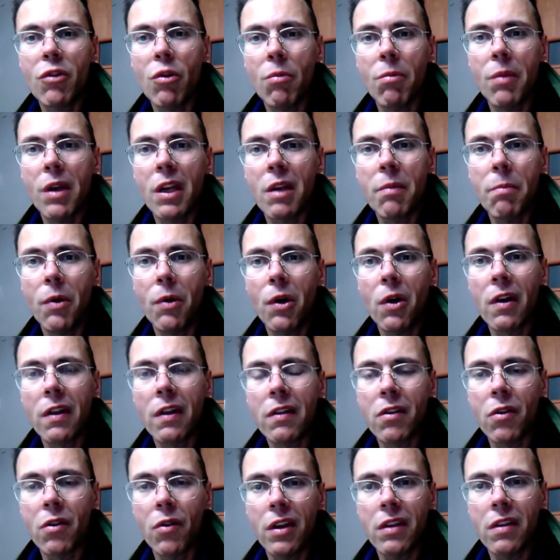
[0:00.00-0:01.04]
to make Poland
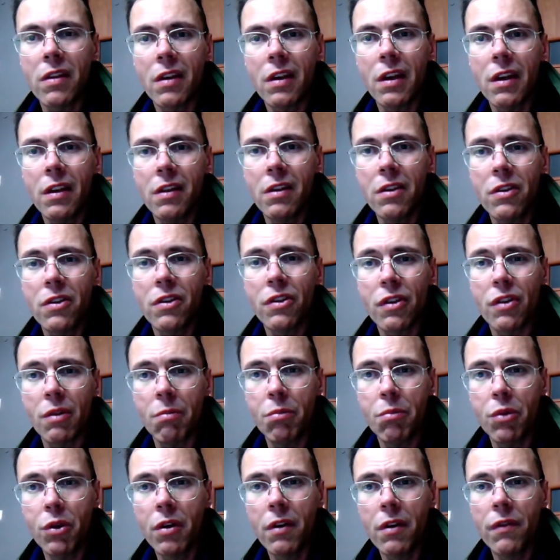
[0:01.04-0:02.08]
great again. This is a
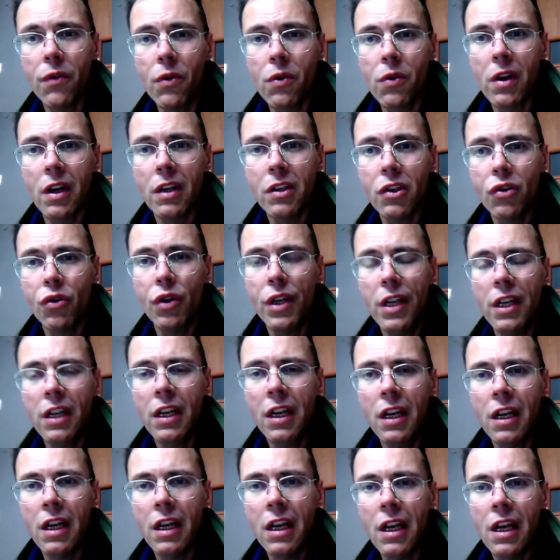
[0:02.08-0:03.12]
beautiful country.
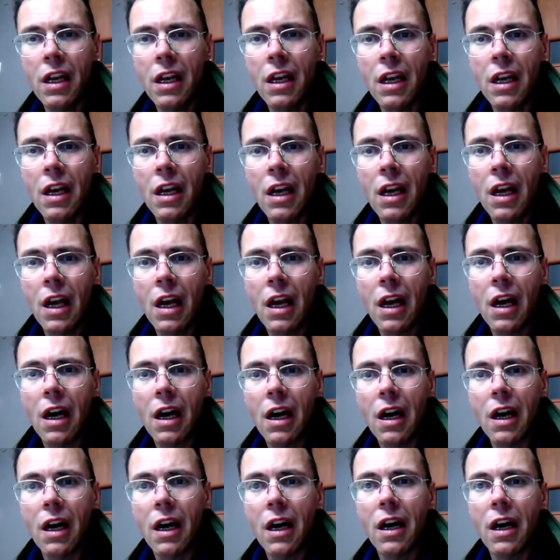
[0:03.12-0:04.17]

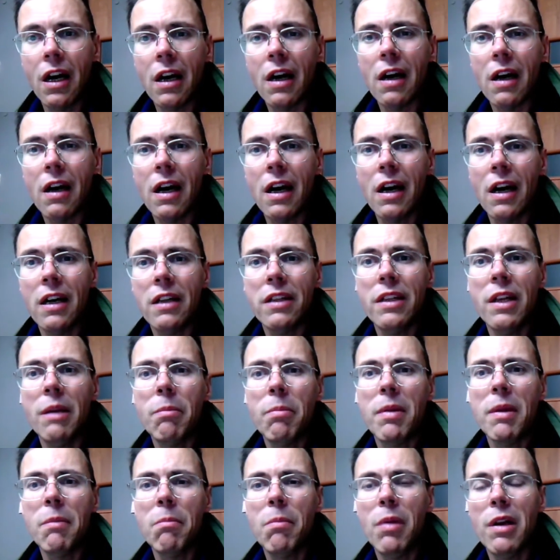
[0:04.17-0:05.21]
Uh, I
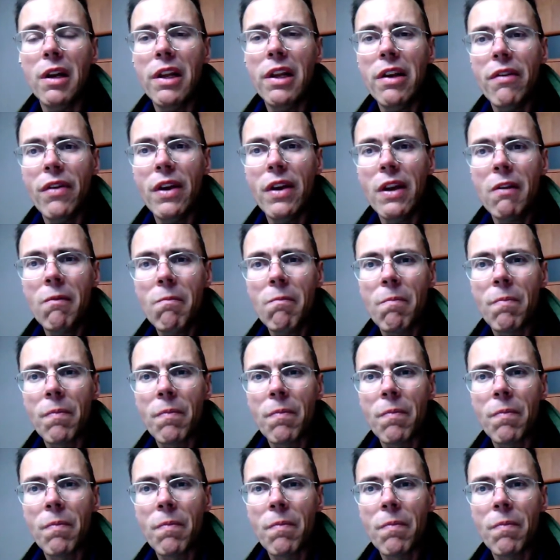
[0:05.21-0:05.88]
deeply believe in.